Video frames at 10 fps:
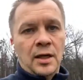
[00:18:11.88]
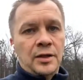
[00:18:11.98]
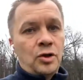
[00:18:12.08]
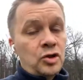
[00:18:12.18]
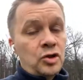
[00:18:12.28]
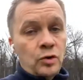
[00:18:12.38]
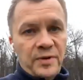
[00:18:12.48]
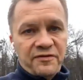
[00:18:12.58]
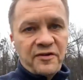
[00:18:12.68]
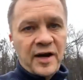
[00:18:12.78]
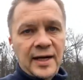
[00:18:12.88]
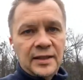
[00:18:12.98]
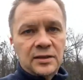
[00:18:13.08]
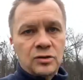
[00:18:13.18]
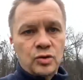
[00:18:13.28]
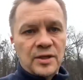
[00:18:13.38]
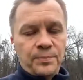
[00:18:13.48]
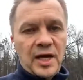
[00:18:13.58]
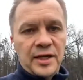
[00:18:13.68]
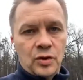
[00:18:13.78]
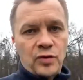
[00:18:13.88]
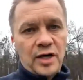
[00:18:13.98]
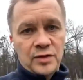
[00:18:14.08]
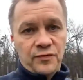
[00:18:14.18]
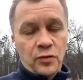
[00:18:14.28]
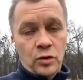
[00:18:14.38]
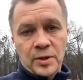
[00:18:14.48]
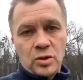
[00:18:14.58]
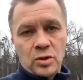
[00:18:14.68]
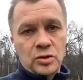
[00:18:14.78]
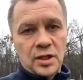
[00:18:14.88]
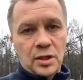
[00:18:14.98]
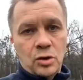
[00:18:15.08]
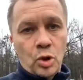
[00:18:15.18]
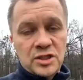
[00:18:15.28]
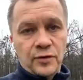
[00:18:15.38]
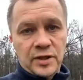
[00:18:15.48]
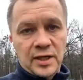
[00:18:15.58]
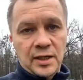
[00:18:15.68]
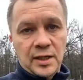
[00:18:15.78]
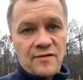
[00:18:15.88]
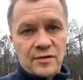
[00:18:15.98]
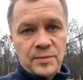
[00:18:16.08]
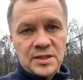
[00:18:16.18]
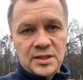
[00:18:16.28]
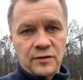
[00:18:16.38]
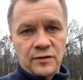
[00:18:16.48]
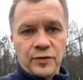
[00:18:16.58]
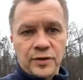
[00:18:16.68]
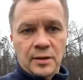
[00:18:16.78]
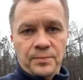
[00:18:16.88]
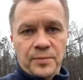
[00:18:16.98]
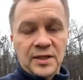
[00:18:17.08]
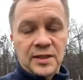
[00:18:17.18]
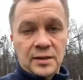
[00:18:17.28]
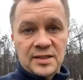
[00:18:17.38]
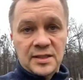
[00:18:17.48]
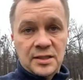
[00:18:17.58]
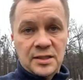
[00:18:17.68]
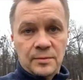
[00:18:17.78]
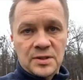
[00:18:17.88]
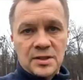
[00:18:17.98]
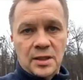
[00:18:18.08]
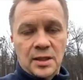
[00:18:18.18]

not to be afraid to supply Ukraine with fuel, because the cost for the governments and for the political systems